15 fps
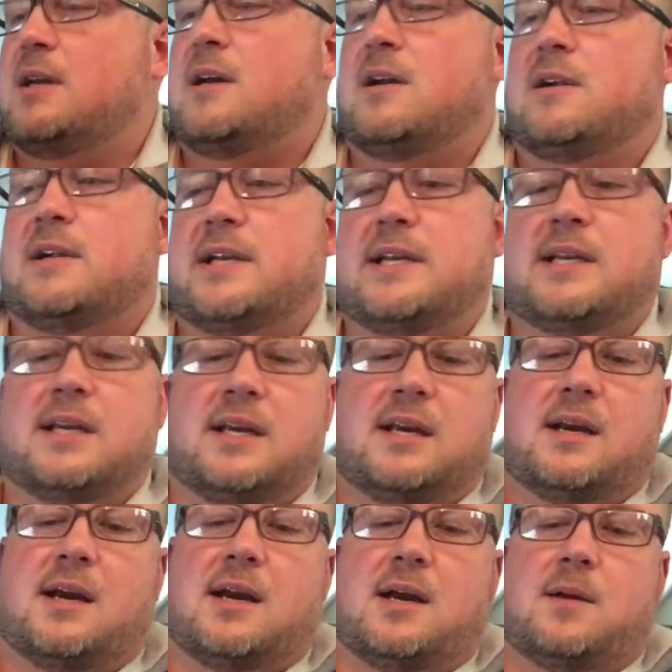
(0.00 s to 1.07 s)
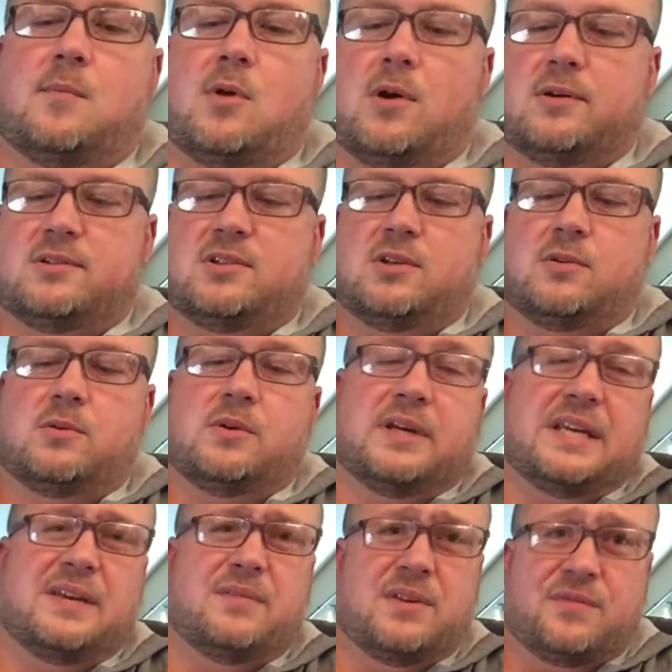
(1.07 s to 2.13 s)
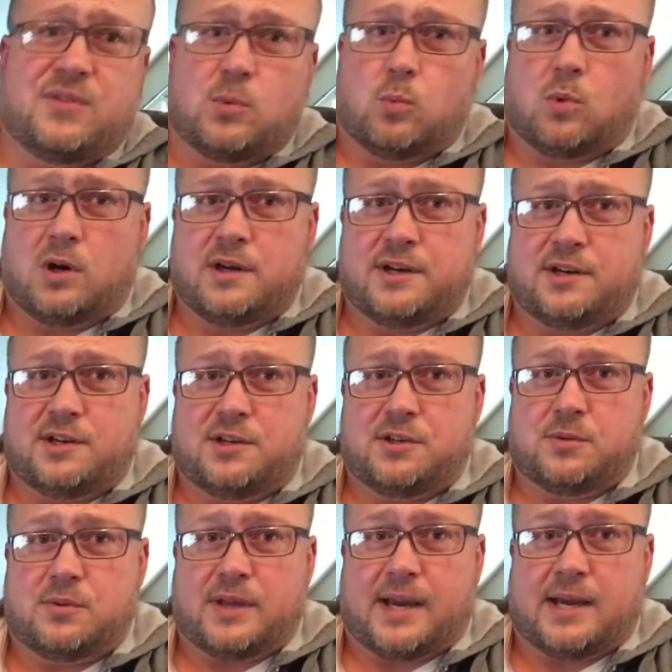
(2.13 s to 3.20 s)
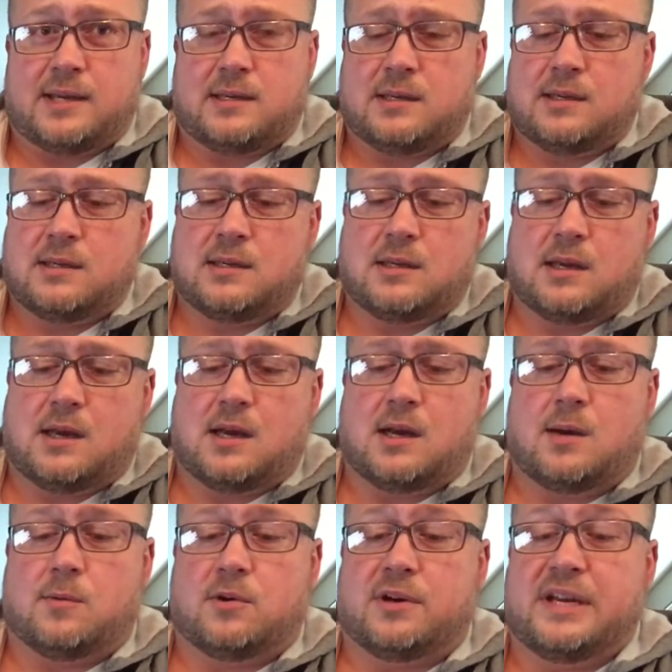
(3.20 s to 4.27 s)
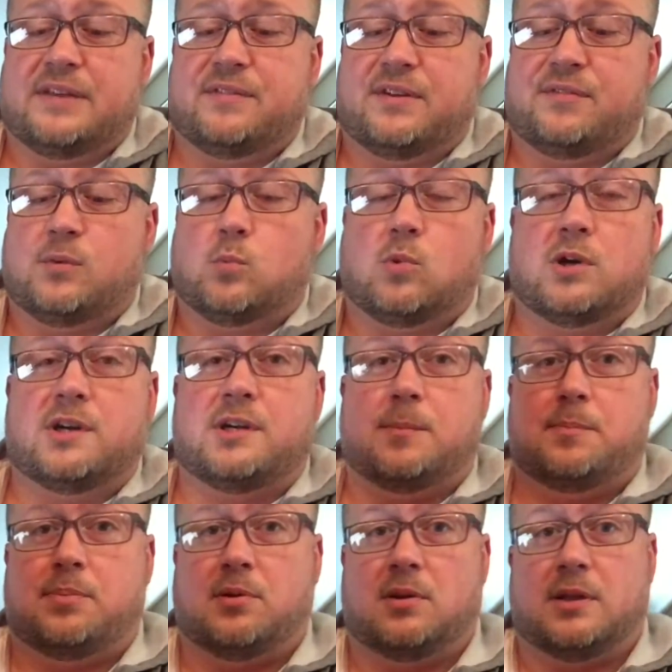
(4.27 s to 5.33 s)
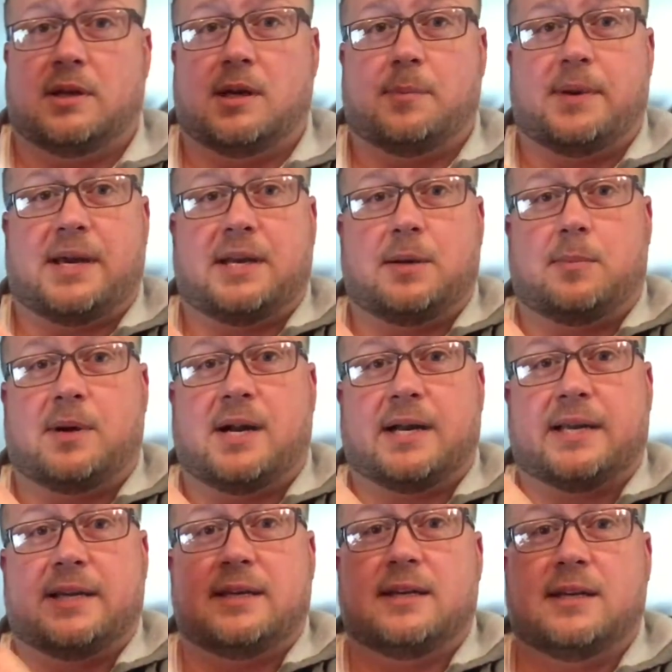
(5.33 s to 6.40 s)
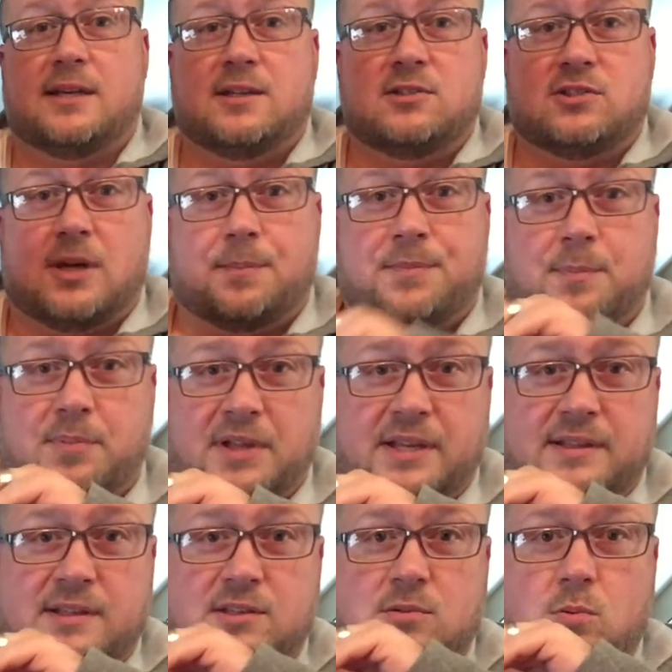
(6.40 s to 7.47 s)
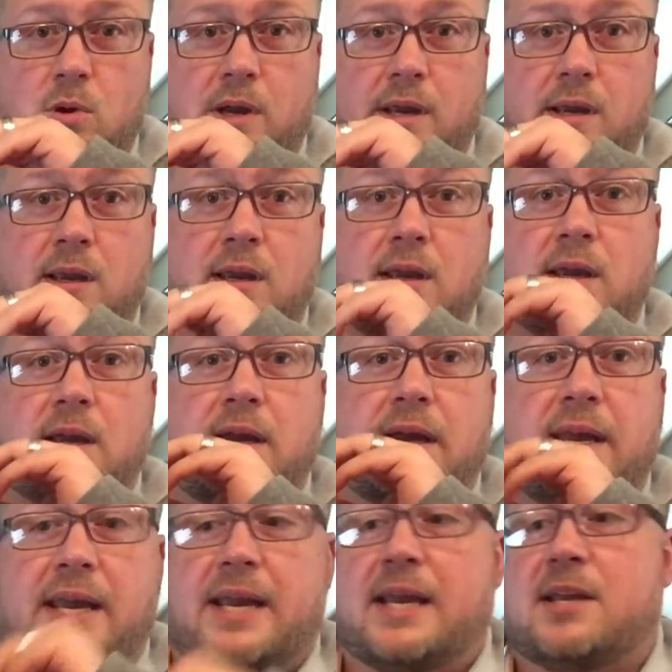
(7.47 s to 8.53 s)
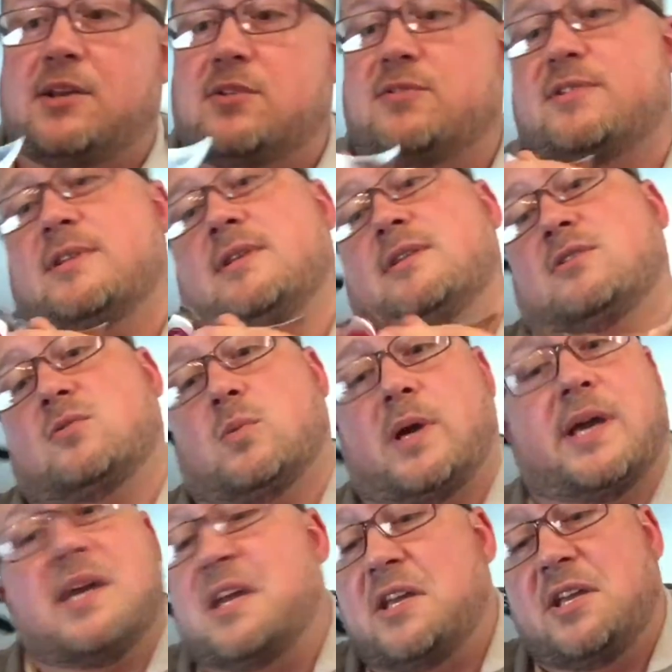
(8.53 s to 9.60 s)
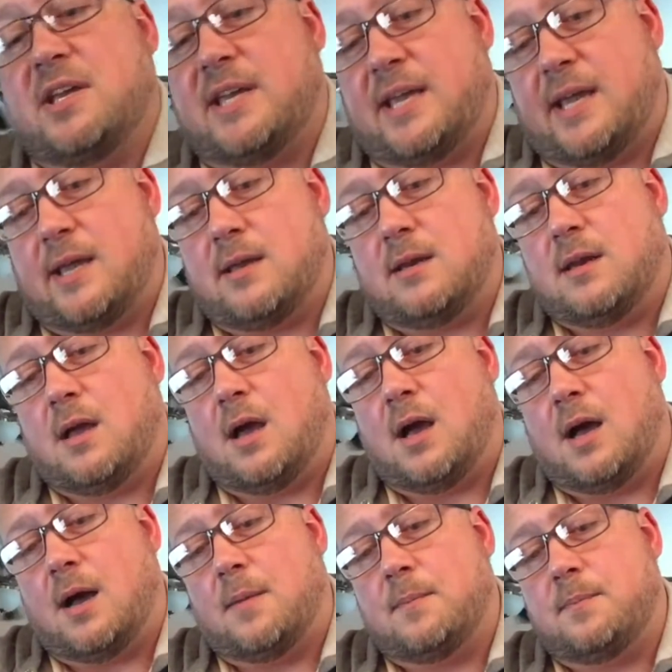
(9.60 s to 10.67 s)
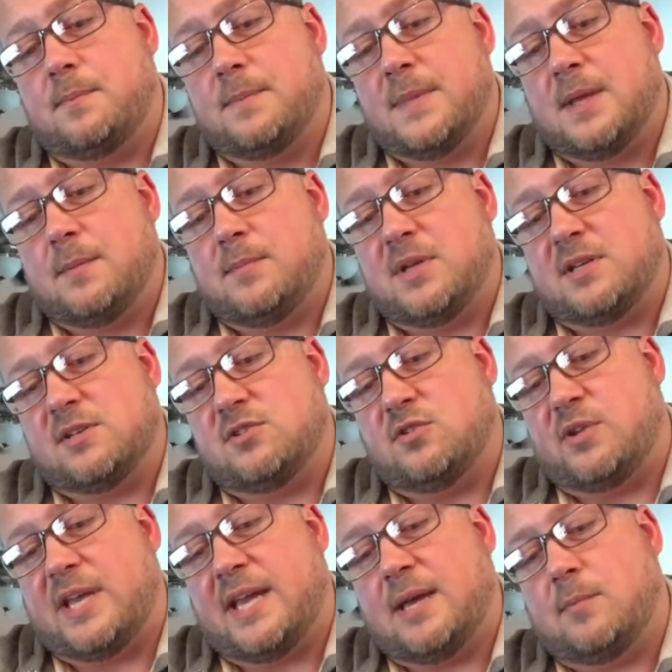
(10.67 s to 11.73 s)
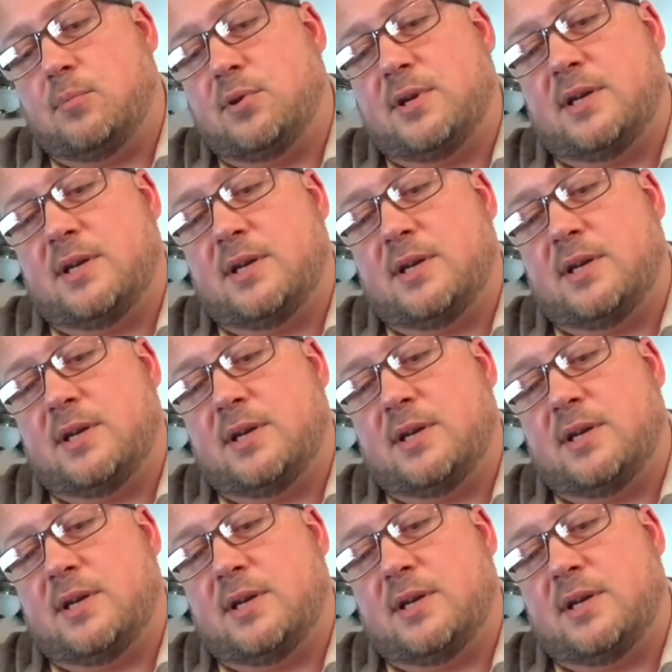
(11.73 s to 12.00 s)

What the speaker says: All right. Also, even if you wanted to do that, or even if you wanted to pull it up out of your pocket, drop the blade this way and use it this way, you can't, because you can't